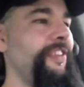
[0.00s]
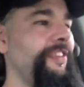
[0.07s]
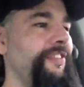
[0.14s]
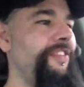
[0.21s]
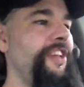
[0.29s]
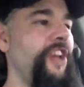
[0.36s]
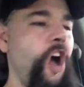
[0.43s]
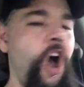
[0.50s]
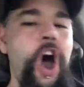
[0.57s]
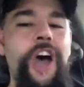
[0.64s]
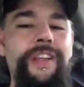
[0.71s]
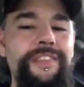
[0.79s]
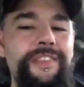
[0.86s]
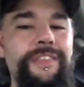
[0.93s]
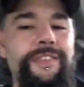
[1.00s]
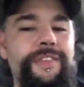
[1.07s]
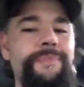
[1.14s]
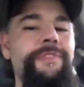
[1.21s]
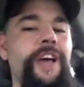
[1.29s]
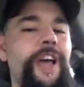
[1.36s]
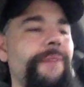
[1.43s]
the odds of
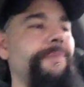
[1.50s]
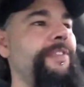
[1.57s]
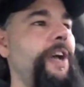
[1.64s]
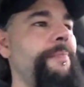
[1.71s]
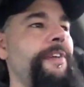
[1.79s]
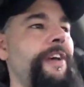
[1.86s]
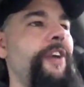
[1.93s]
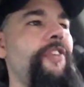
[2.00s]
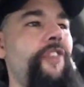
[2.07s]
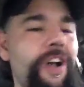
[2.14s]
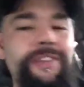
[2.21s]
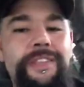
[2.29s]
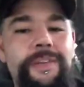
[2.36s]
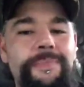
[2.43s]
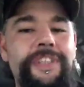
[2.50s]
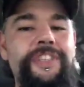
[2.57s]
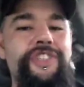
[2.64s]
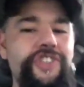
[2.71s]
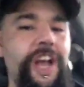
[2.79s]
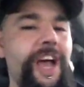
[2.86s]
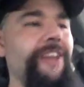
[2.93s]
sometimes coming across somebody's
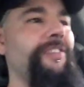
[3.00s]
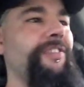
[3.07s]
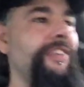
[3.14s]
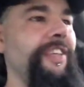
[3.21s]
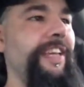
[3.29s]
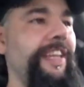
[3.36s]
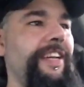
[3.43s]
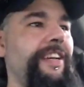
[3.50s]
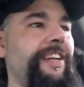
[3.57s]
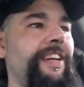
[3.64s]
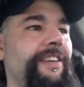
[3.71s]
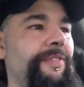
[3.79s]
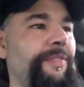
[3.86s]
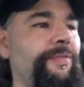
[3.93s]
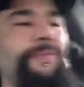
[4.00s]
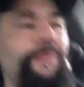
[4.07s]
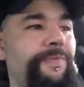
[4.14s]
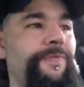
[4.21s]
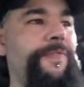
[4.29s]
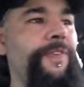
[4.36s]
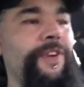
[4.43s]
channel like a, uh,
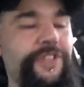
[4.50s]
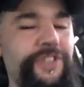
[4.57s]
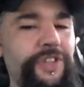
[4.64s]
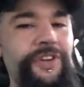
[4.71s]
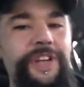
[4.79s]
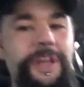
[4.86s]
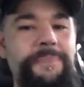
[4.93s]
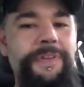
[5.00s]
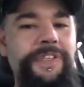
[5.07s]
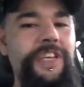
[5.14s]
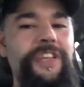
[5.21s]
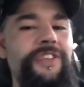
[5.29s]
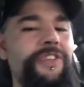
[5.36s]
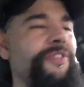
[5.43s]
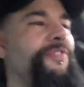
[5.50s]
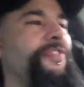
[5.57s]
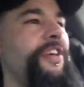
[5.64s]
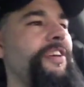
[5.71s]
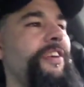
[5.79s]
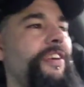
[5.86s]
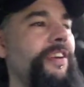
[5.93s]
for a certain in particular
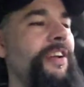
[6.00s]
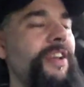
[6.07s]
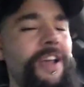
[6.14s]
thing are,